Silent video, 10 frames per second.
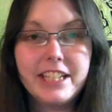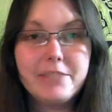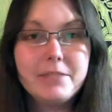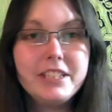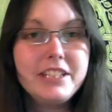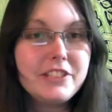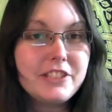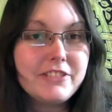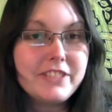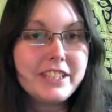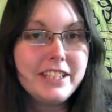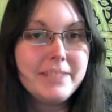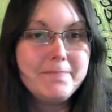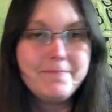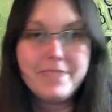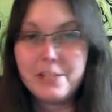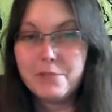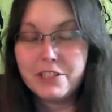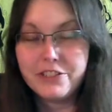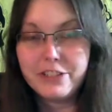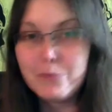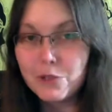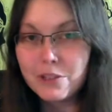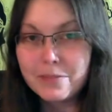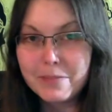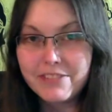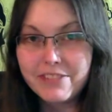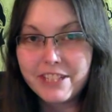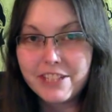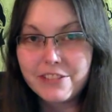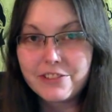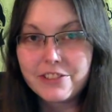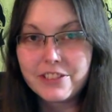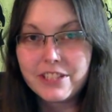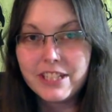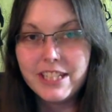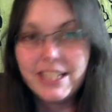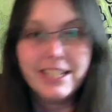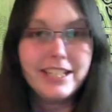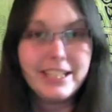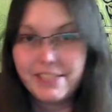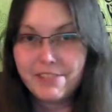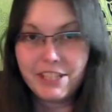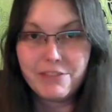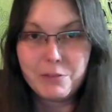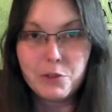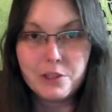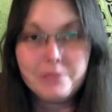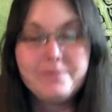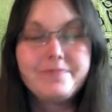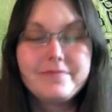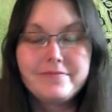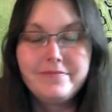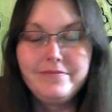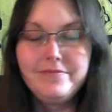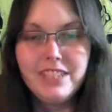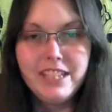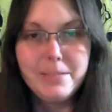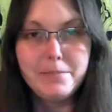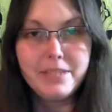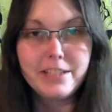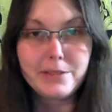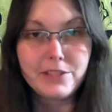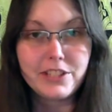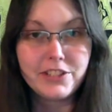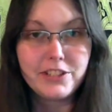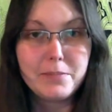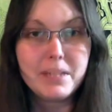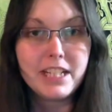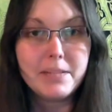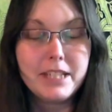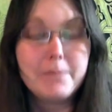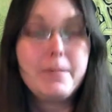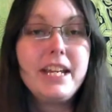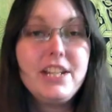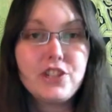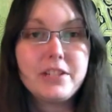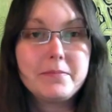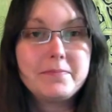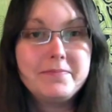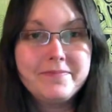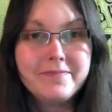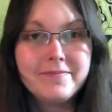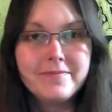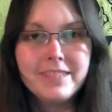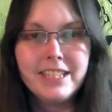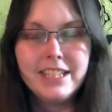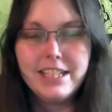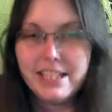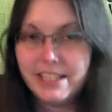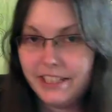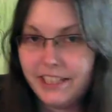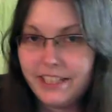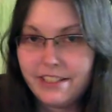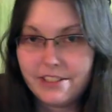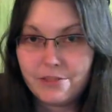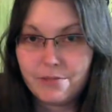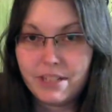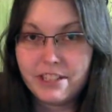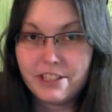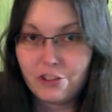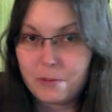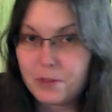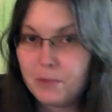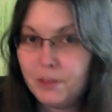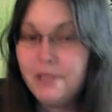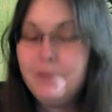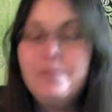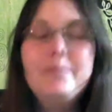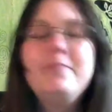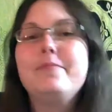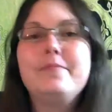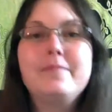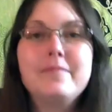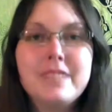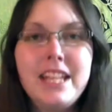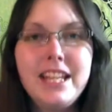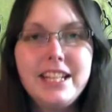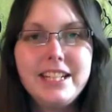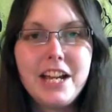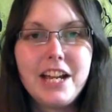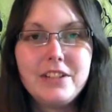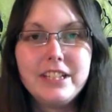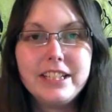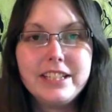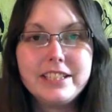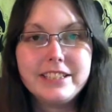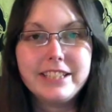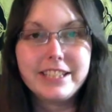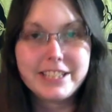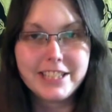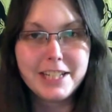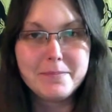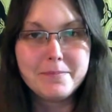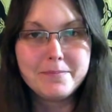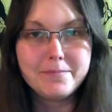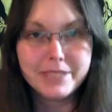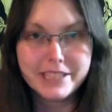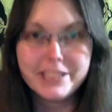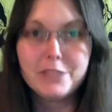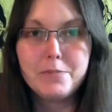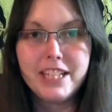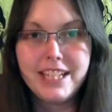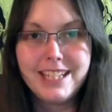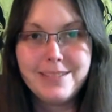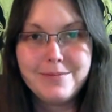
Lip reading: I really deserve it and you want to see more of my videos, and I'd love to give you more, please consider becoming a patron. And the link is right in the description below. Now, until next time, blessed be.